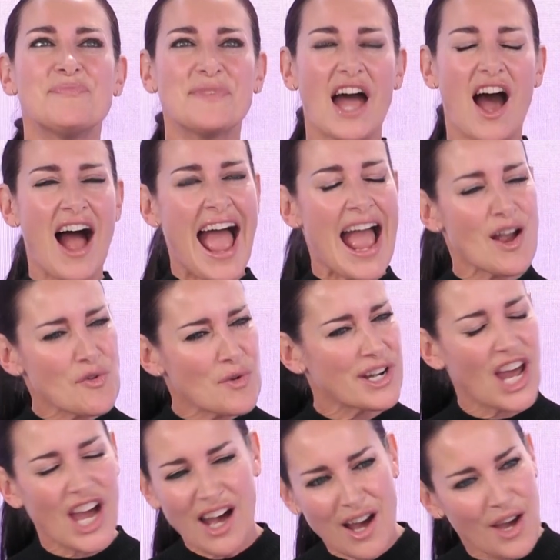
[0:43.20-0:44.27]
How
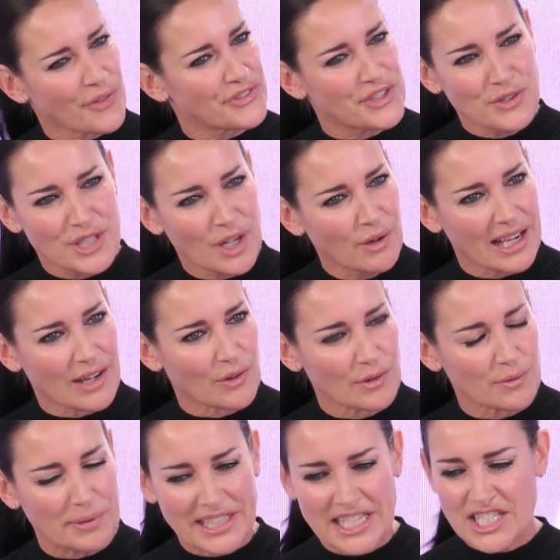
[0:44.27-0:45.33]
on earth do you do it
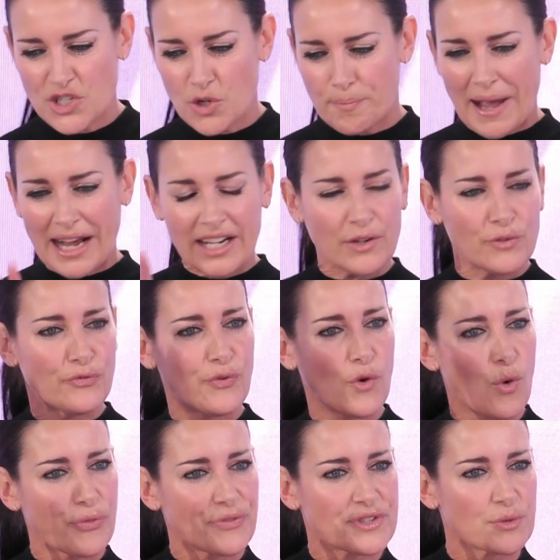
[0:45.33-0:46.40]
all? Because you're back and
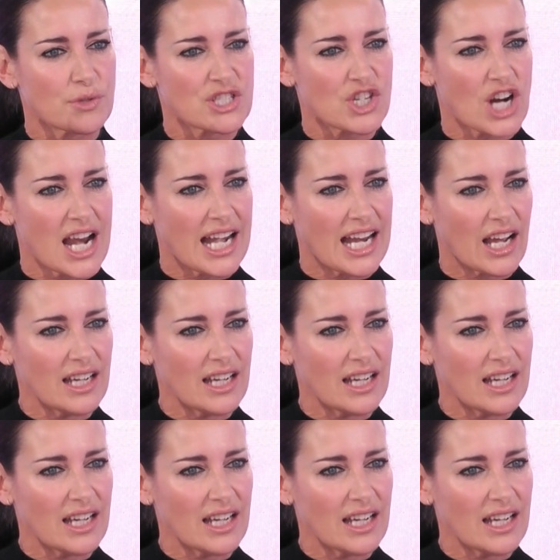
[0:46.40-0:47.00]
forth to Australia.